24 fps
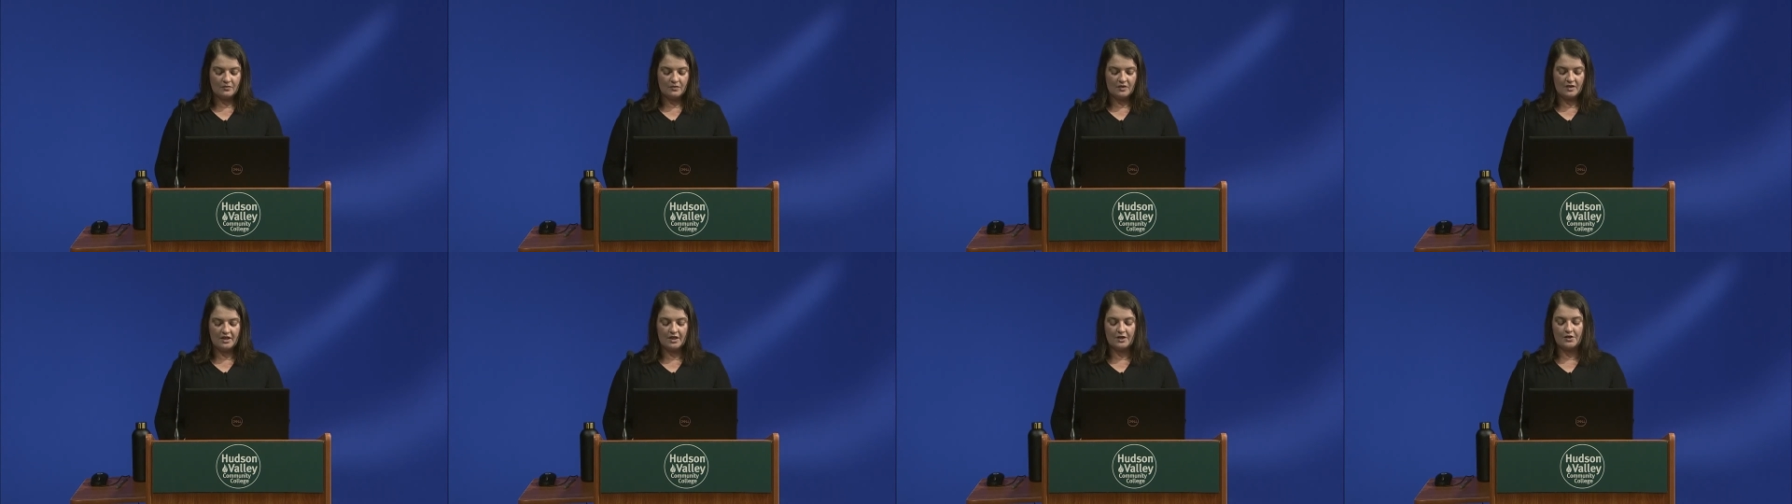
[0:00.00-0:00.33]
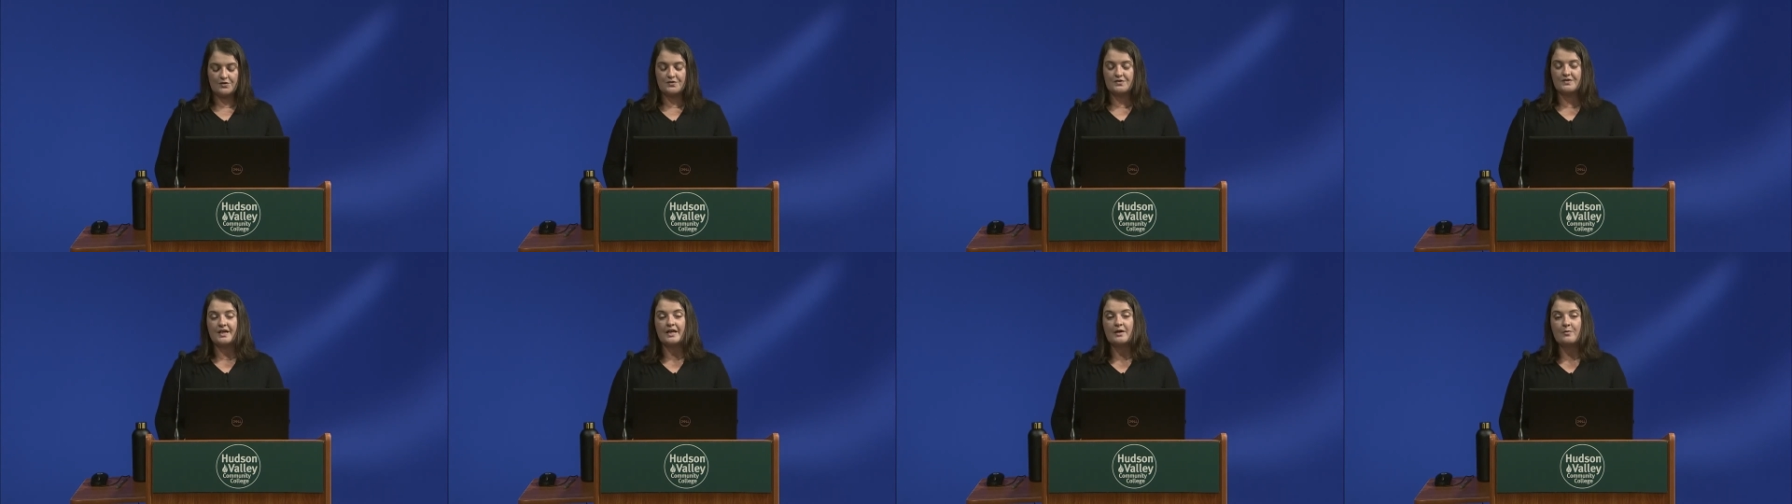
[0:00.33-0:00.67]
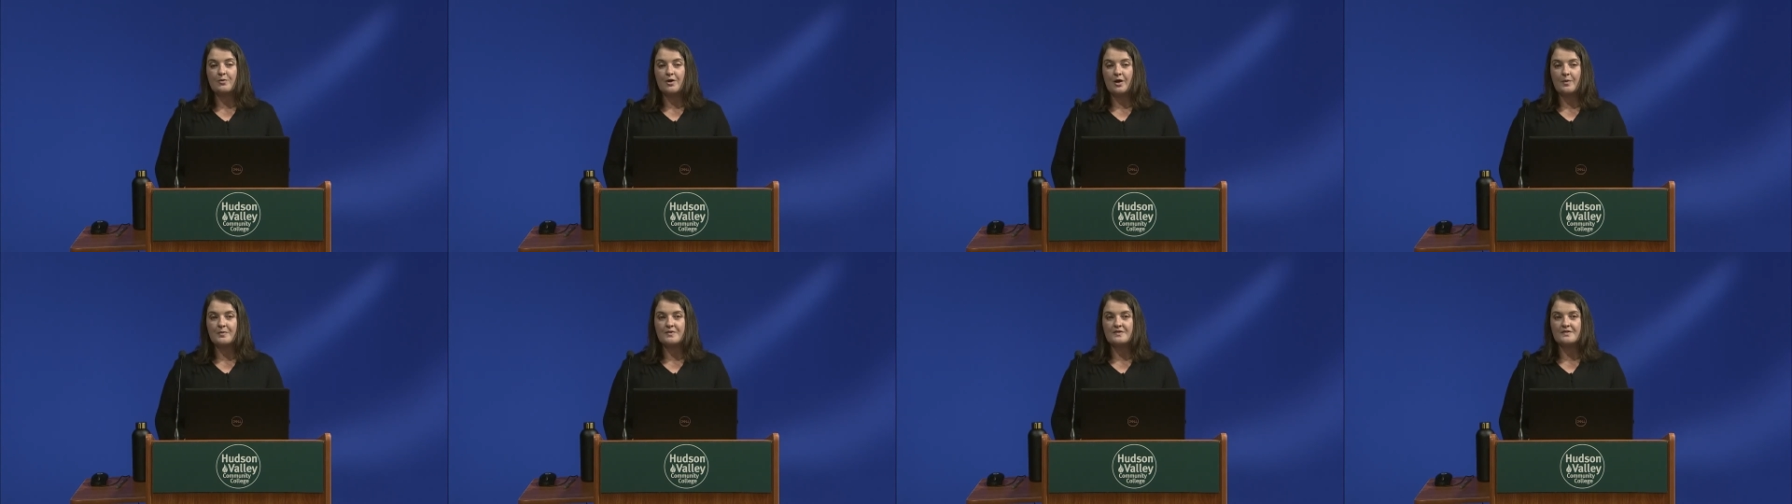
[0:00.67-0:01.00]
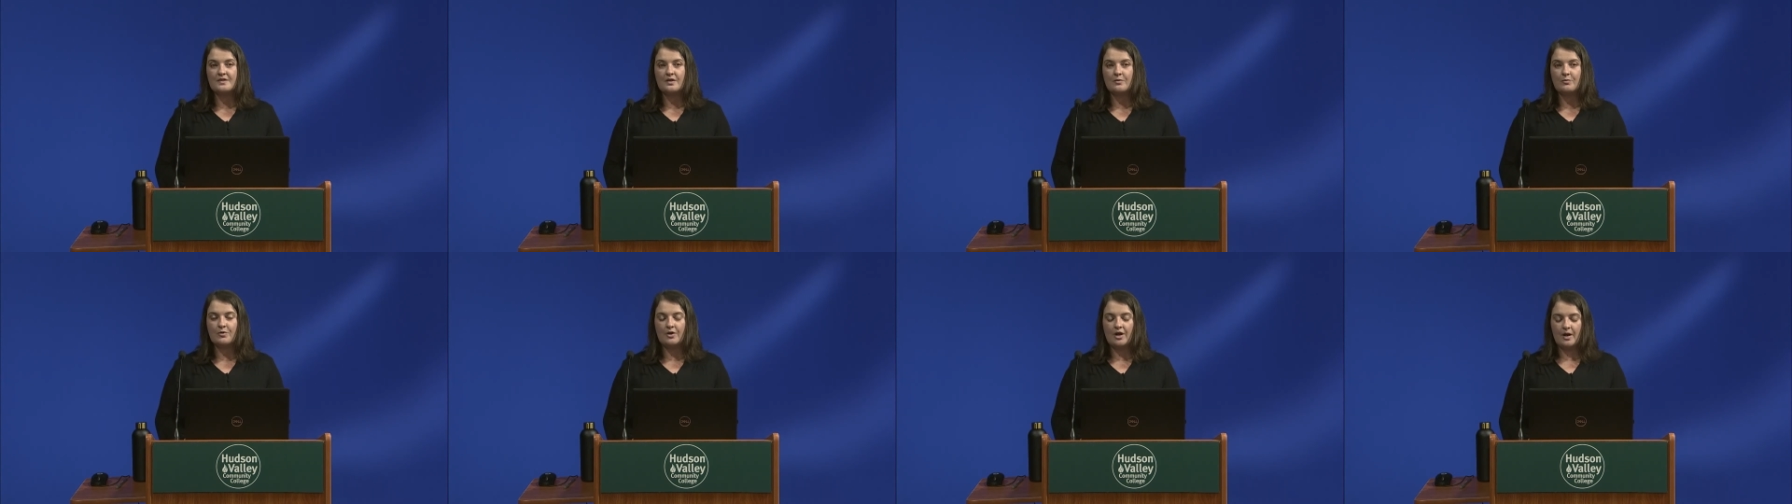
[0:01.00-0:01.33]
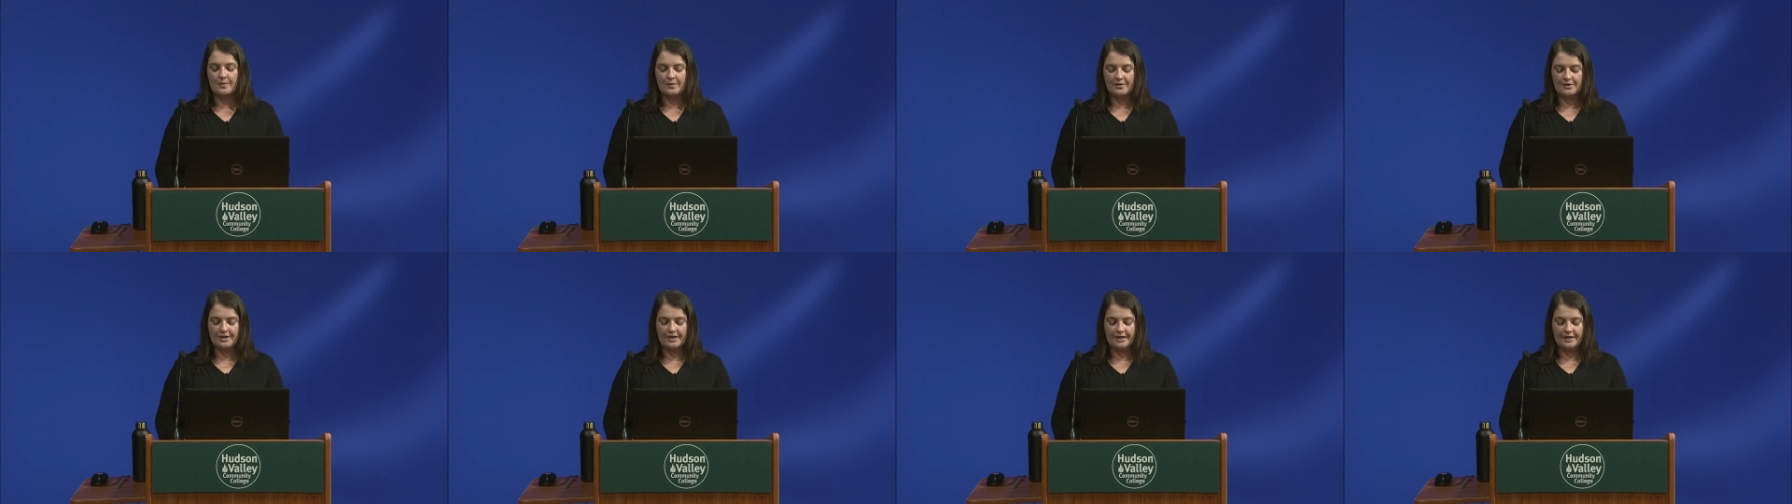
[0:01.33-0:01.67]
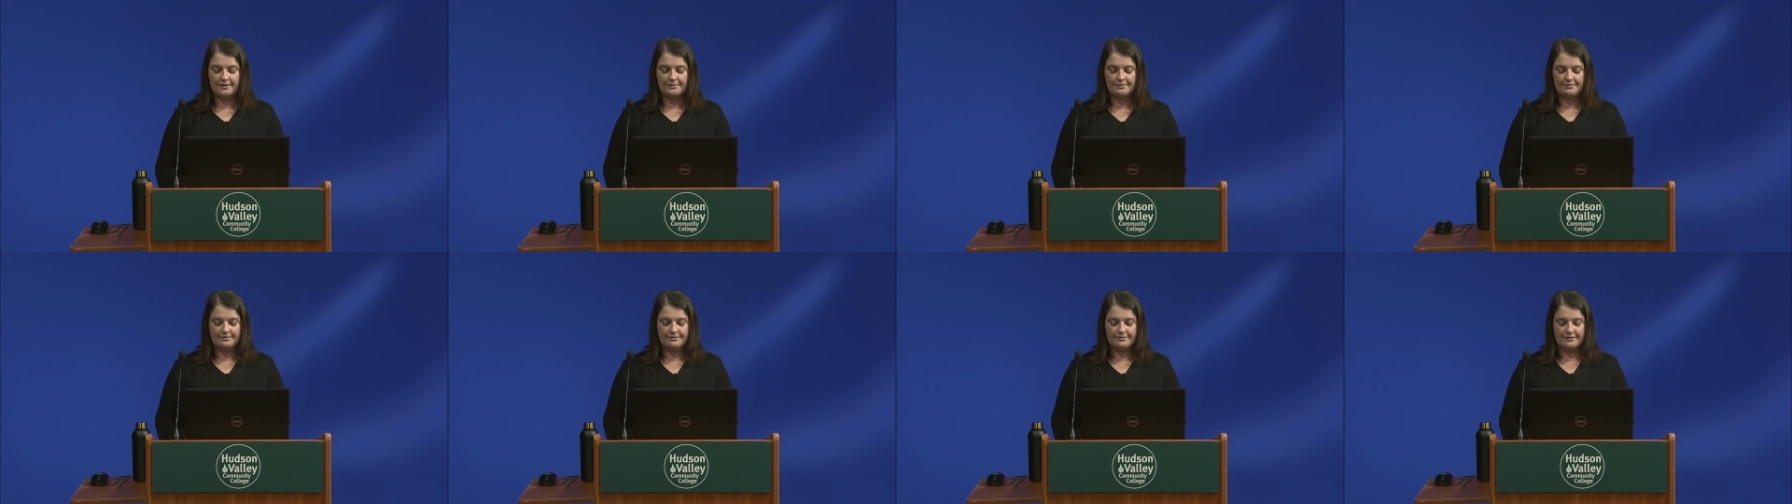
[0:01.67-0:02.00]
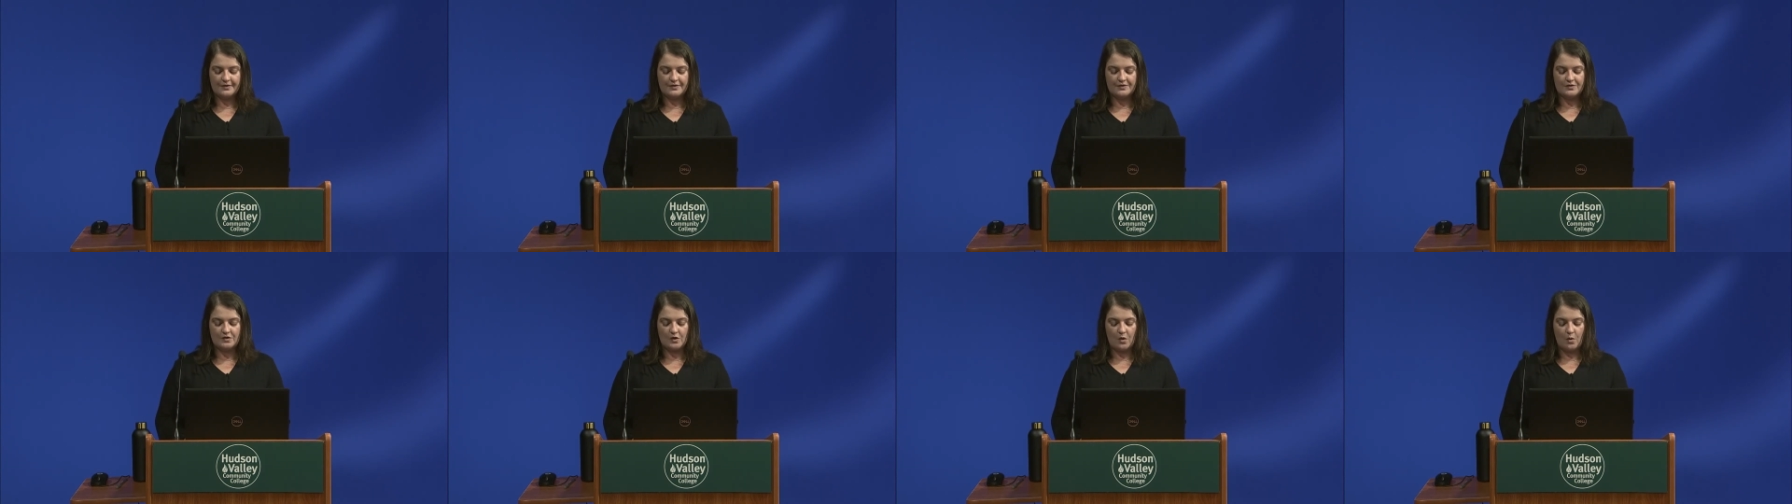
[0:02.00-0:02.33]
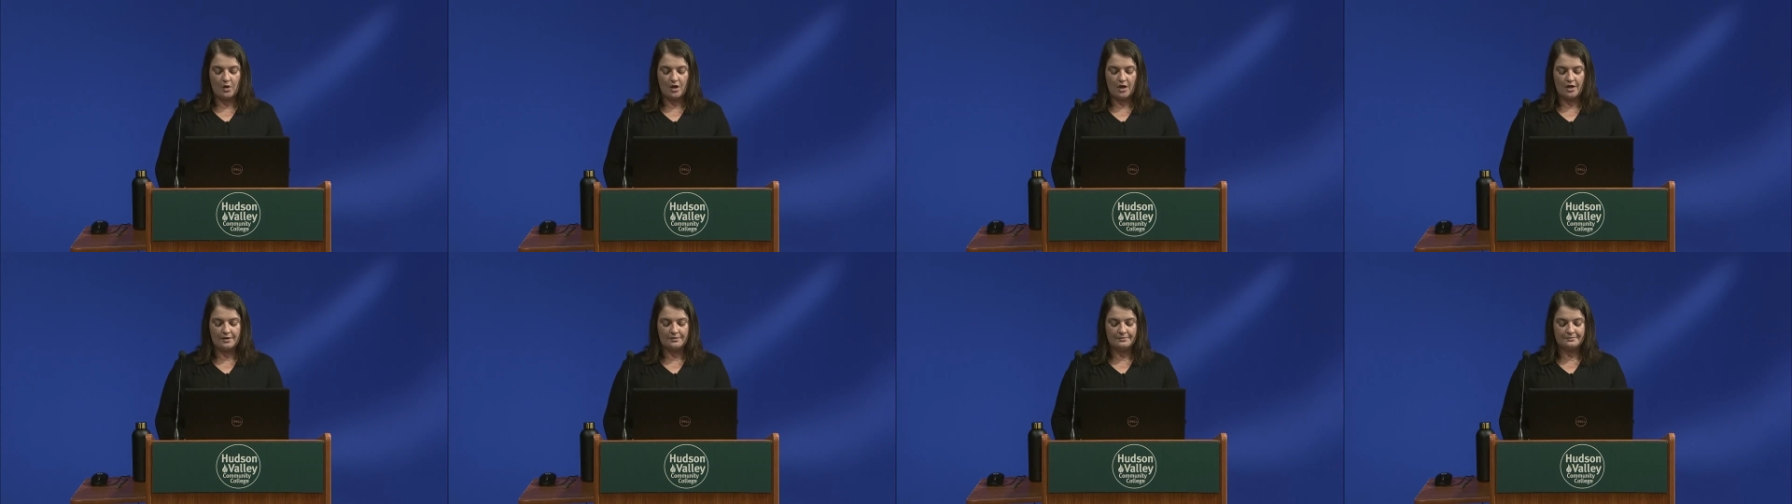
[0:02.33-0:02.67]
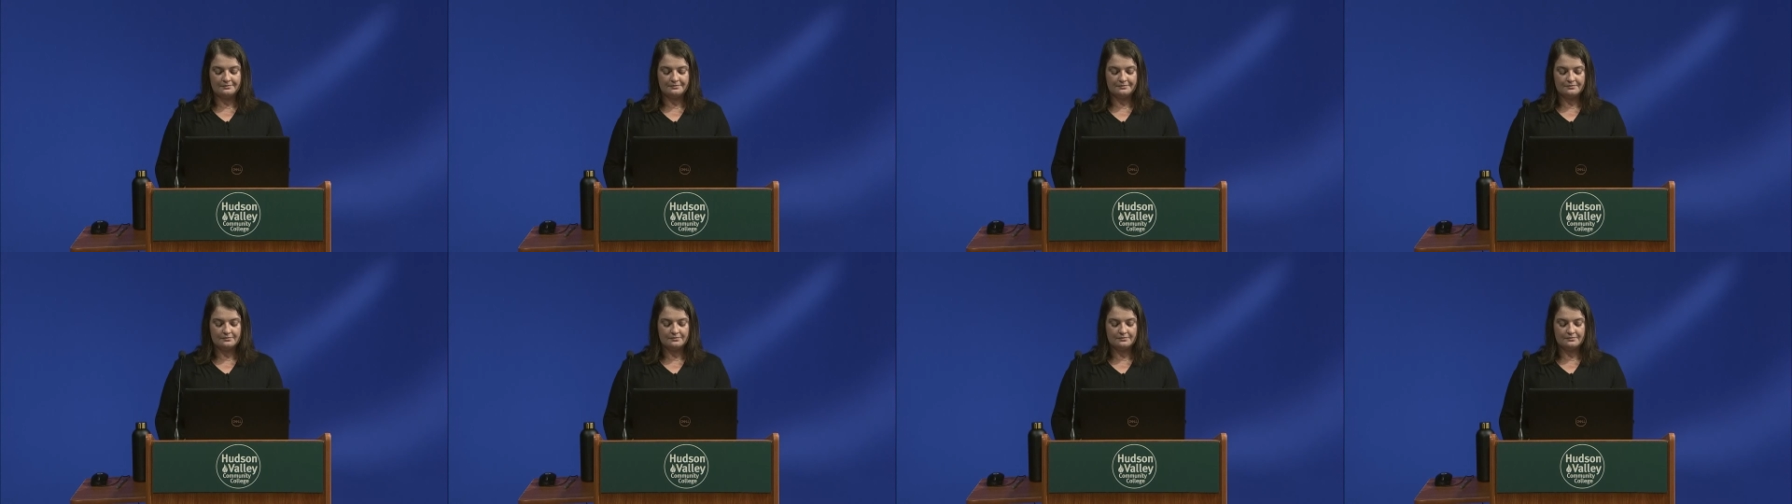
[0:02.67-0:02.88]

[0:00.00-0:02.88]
that your site prep is done properly, and so on